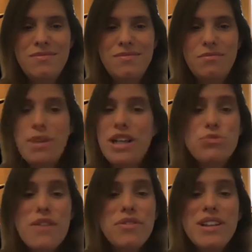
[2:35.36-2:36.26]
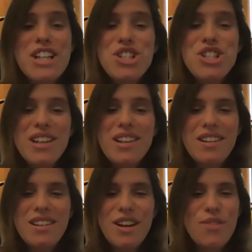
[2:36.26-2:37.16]
Because revelation
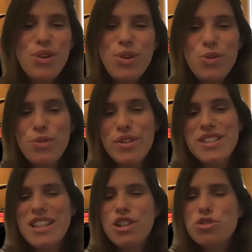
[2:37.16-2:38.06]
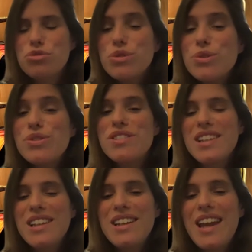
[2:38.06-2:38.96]
of the universe and the truths
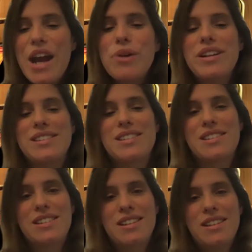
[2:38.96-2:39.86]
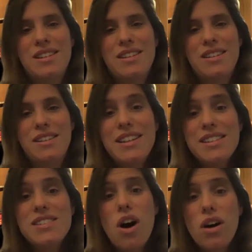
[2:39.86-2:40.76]
it carries
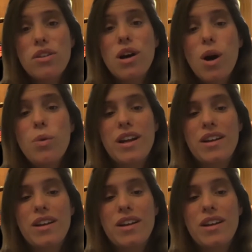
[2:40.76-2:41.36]
is ongoing.